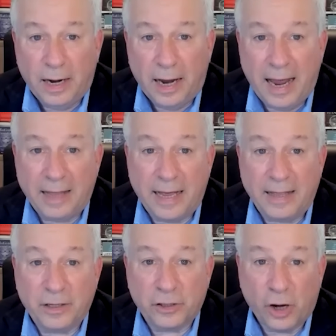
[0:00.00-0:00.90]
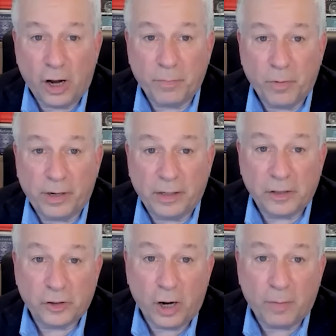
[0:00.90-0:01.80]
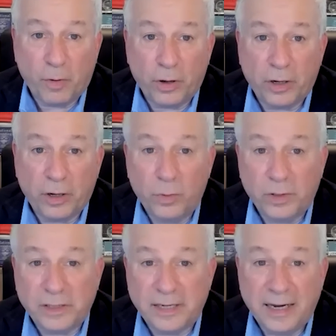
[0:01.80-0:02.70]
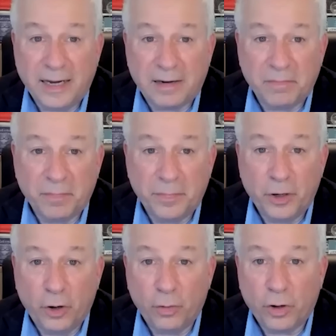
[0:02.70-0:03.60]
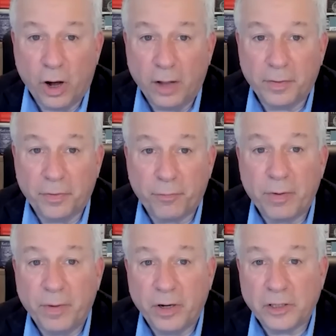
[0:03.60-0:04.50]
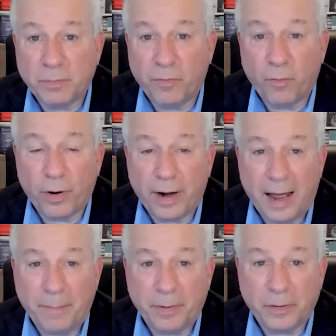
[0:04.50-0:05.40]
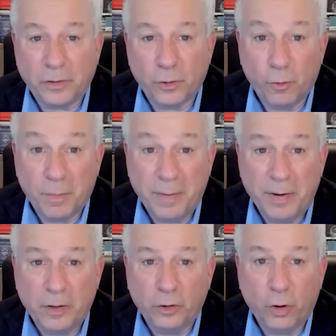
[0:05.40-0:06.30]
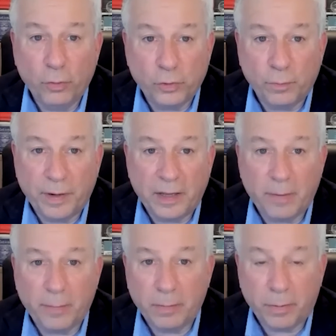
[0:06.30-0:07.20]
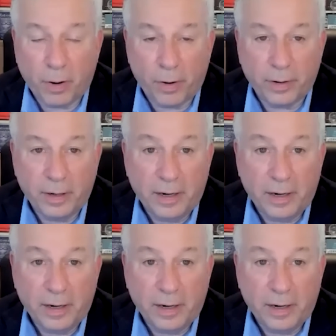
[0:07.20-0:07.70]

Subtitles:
And then the stock market will see it, call it 3 months before it happens. So maybe the lows will be in the mid part